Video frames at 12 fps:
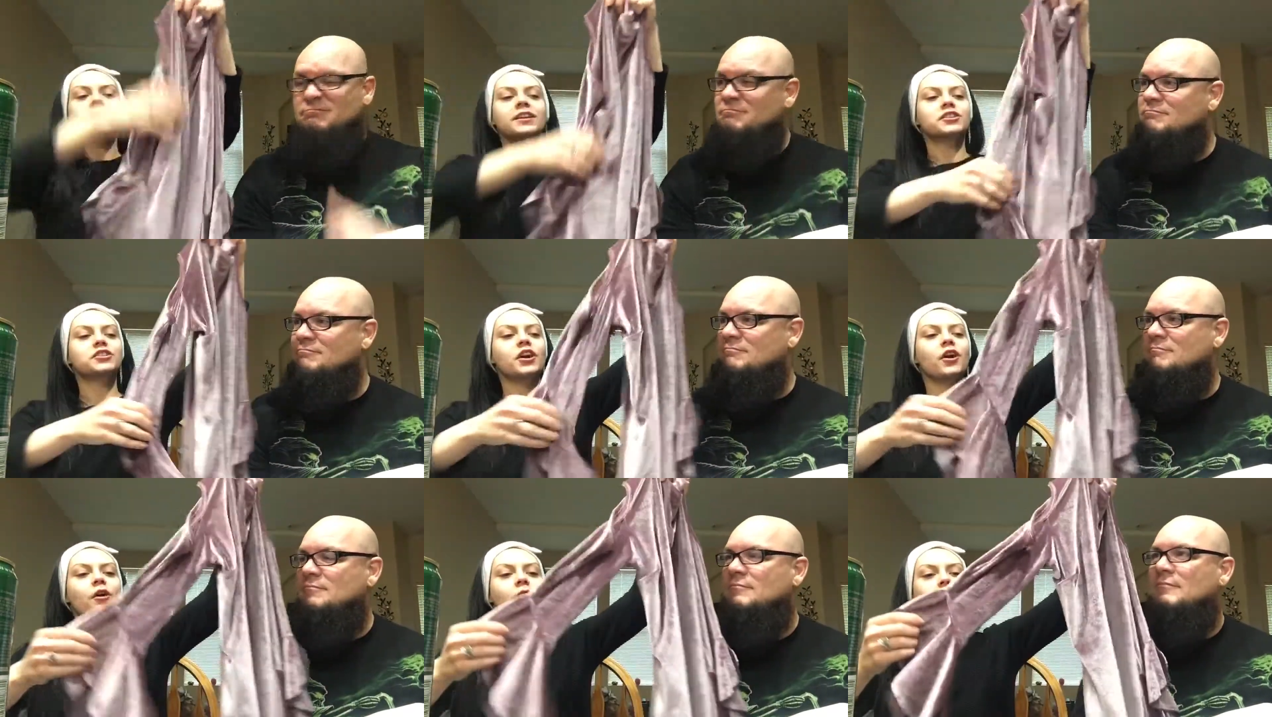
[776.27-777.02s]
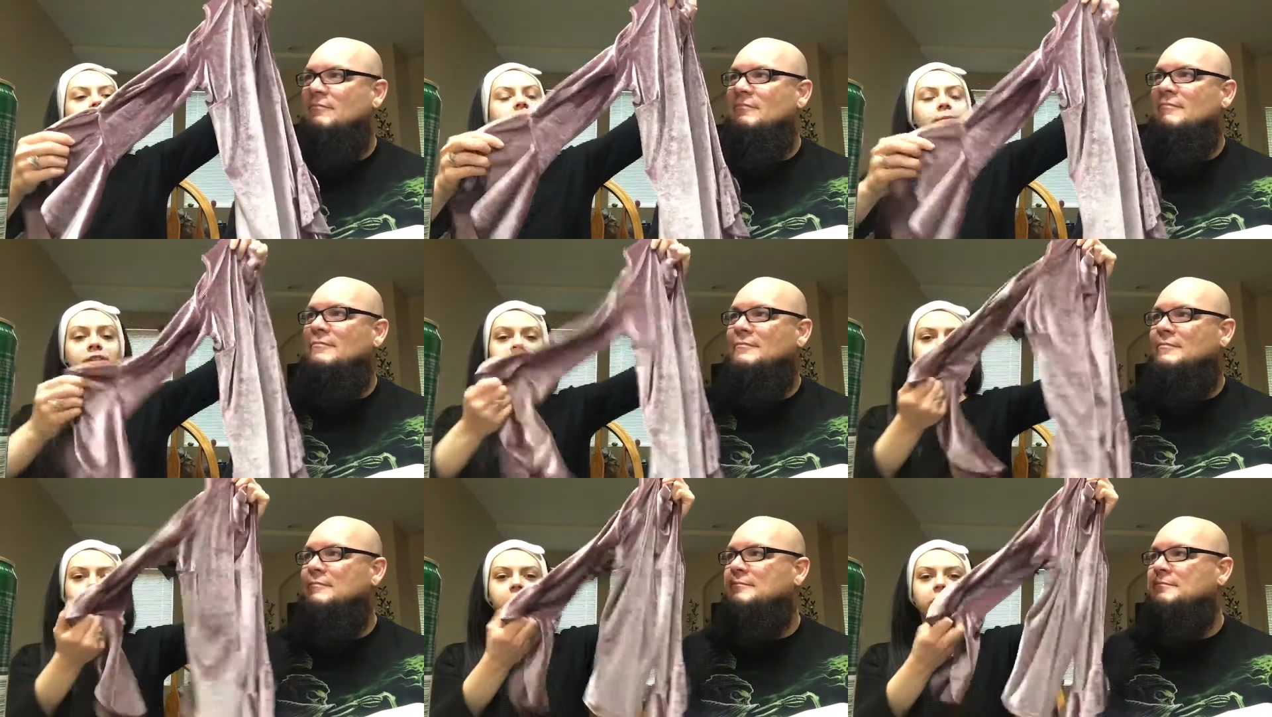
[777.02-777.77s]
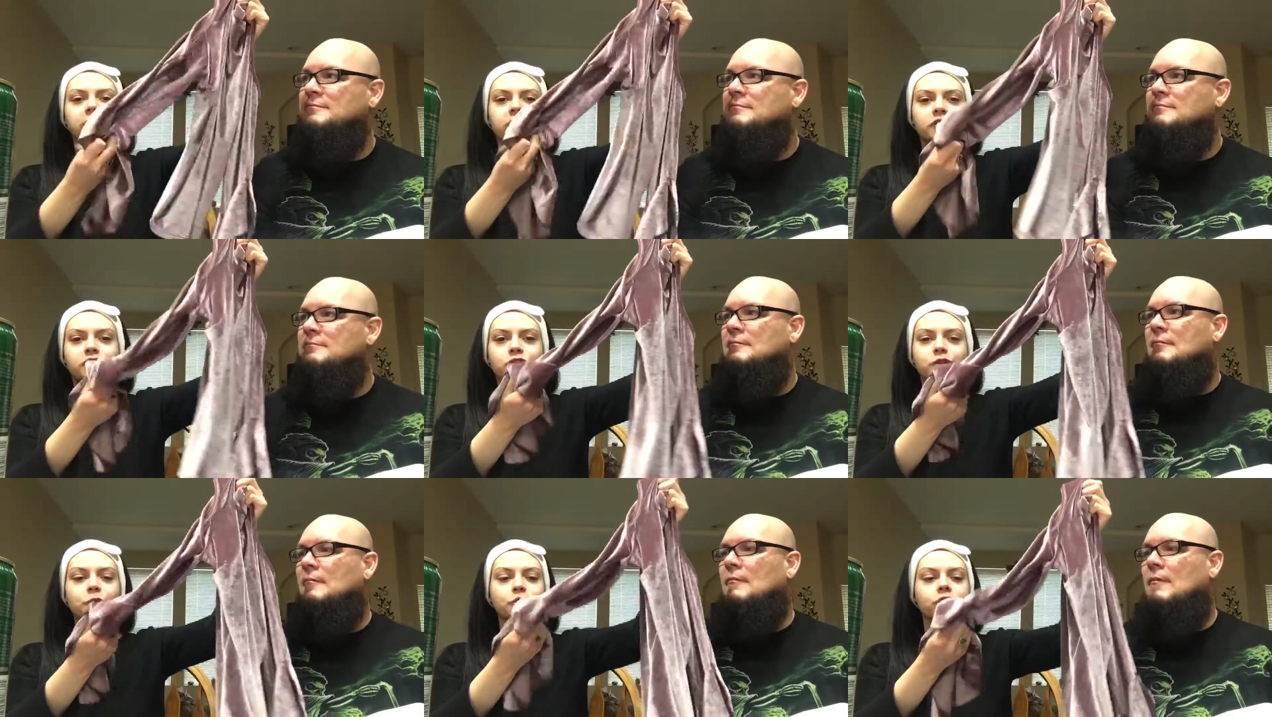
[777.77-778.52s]
Speaker 1: So the material is
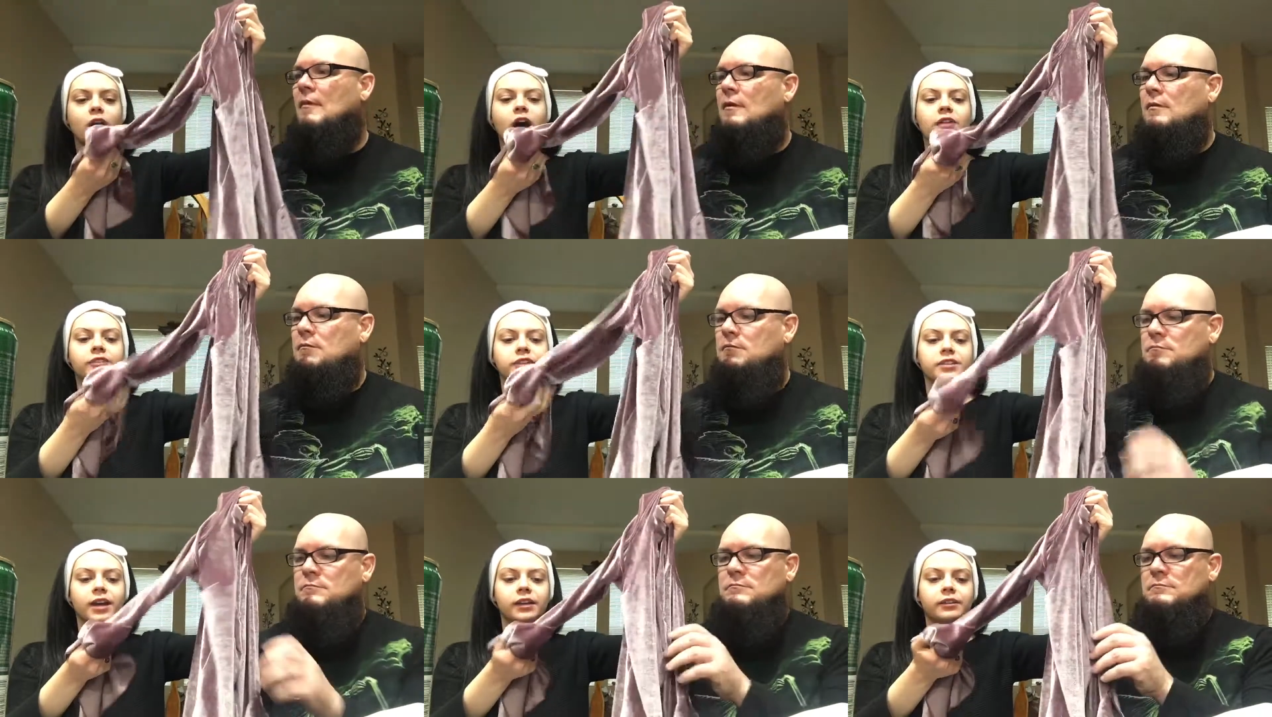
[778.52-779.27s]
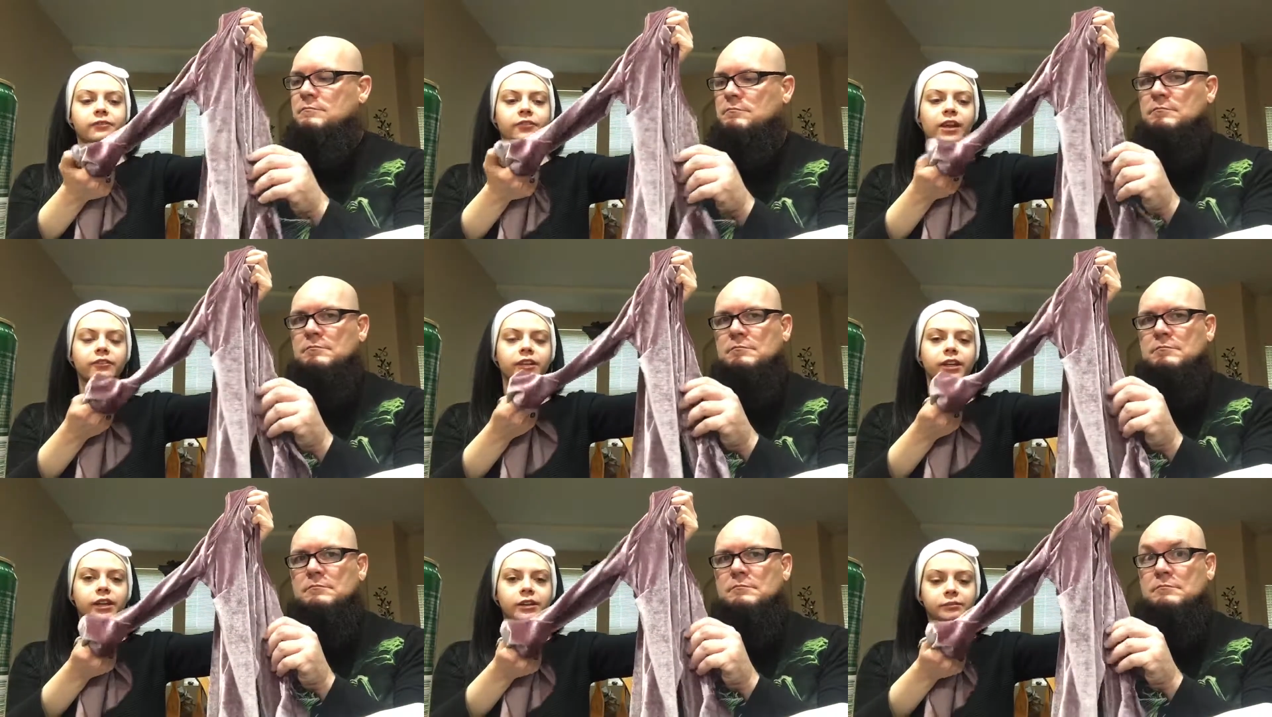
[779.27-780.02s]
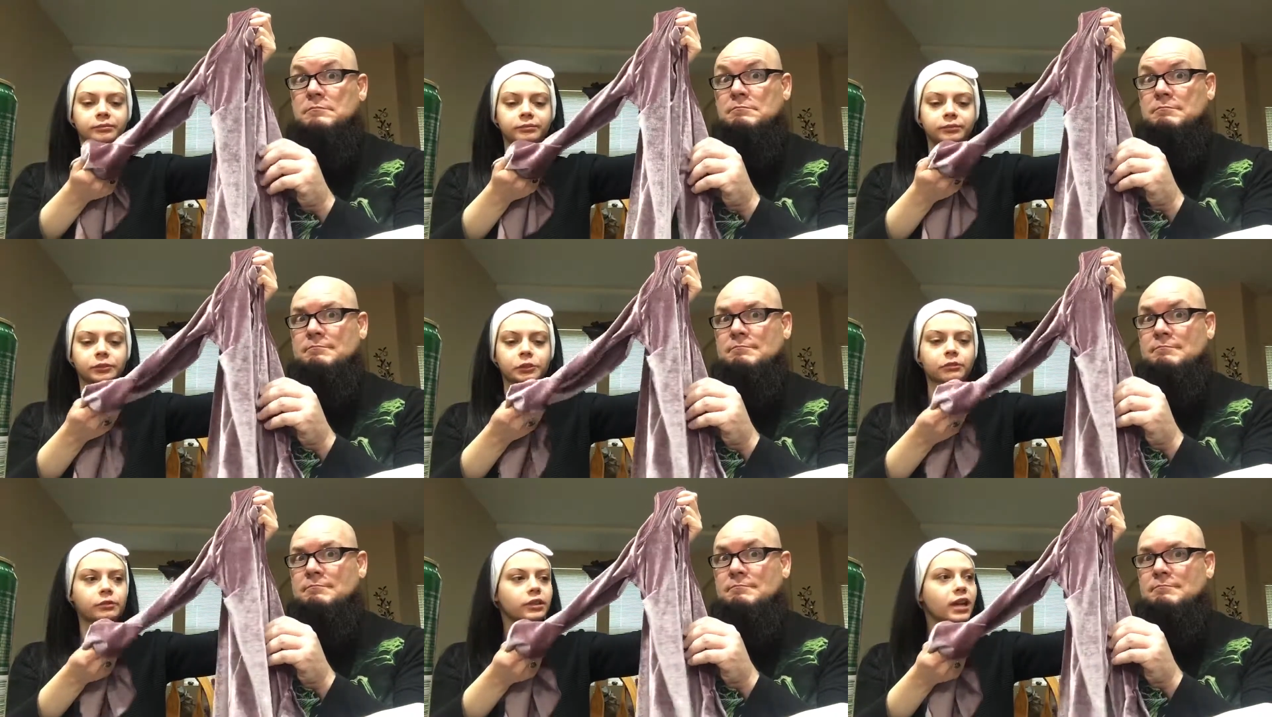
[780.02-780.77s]
so soft. It's kind of velvety,
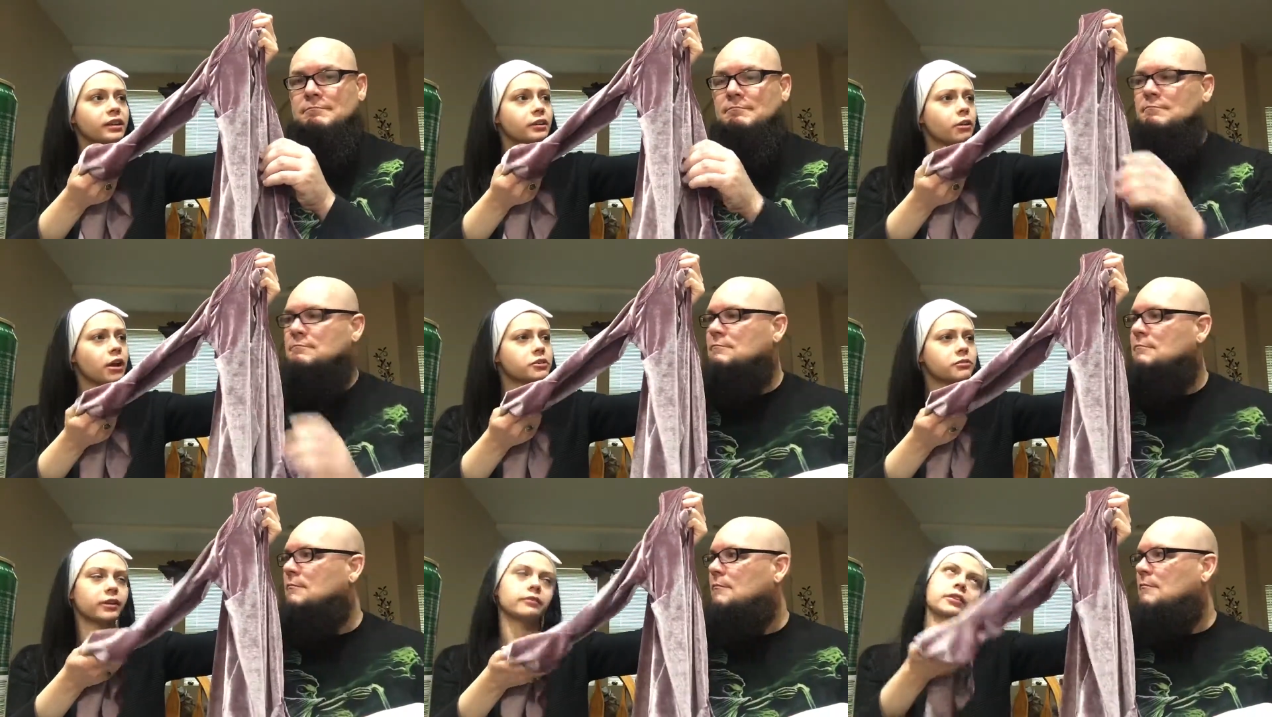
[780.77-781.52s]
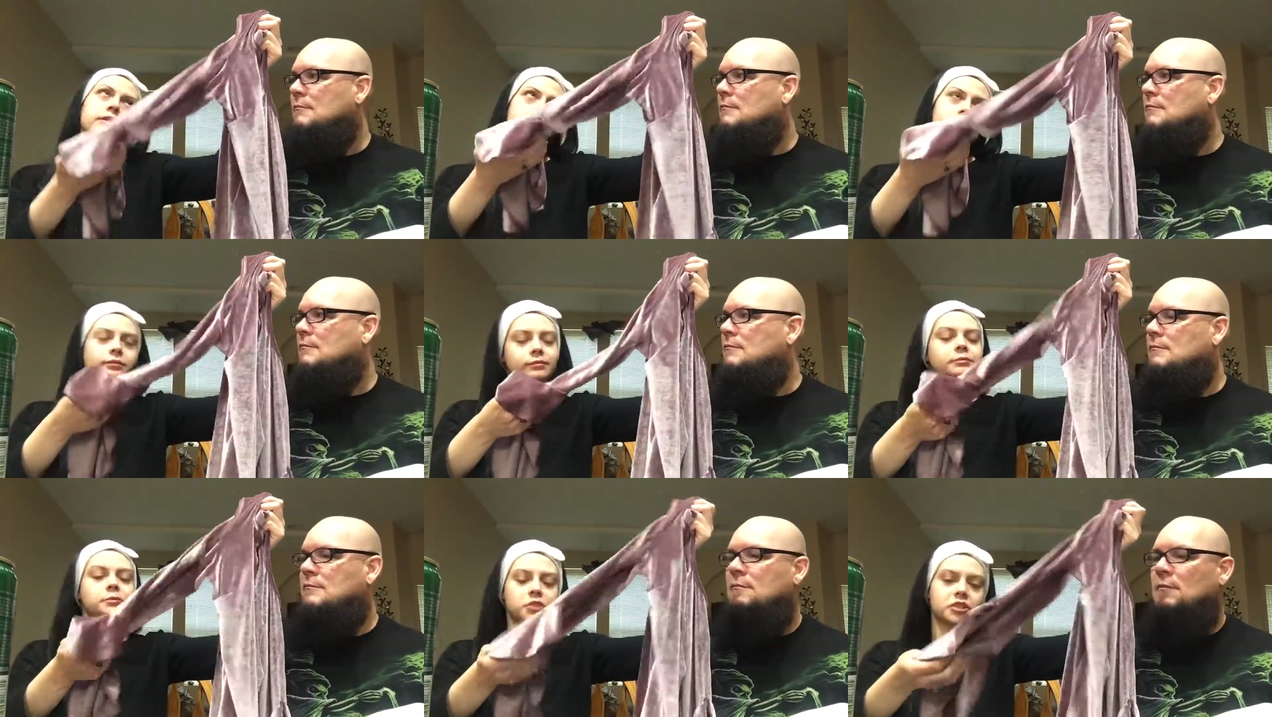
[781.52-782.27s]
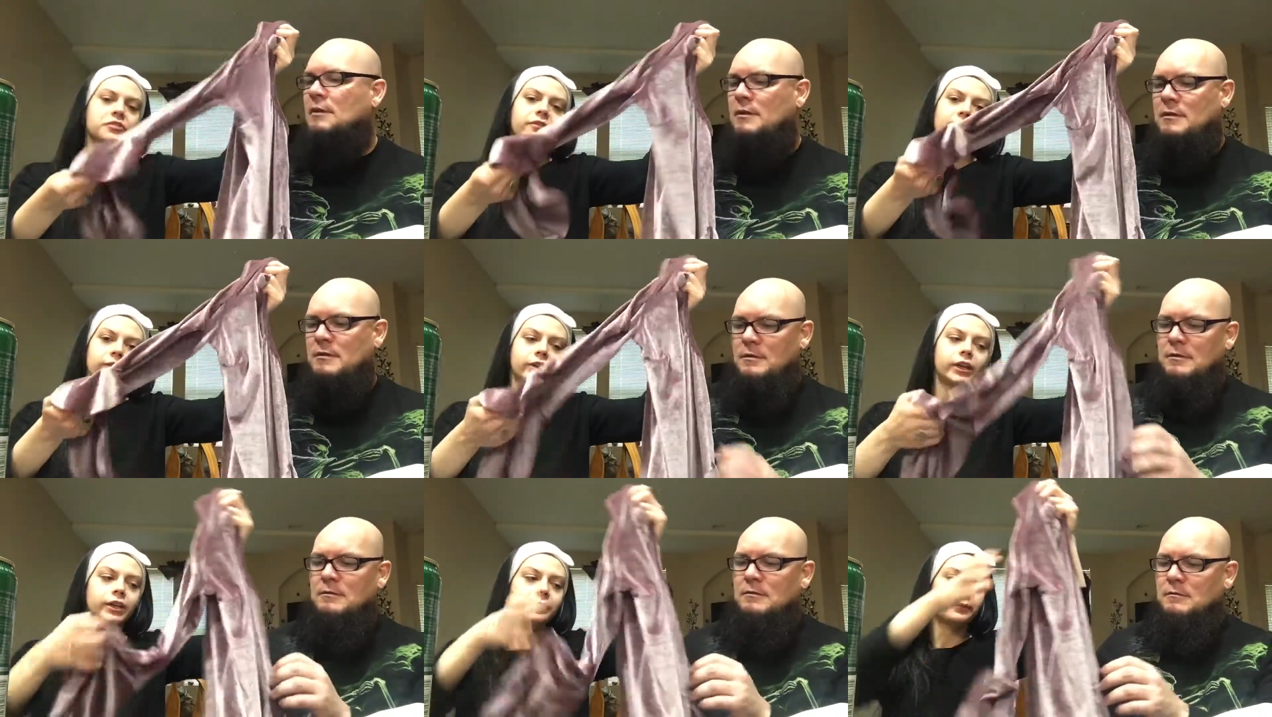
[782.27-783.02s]
not crush velvet, just
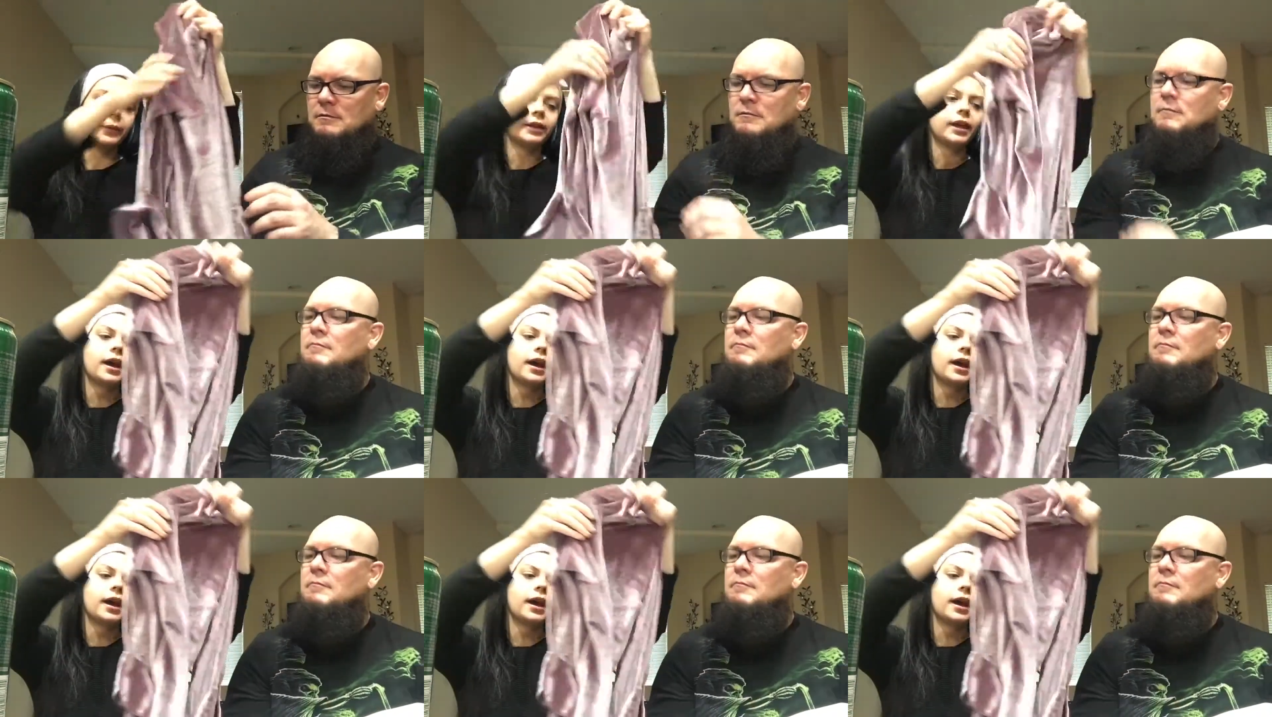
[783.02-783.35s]
velvety. But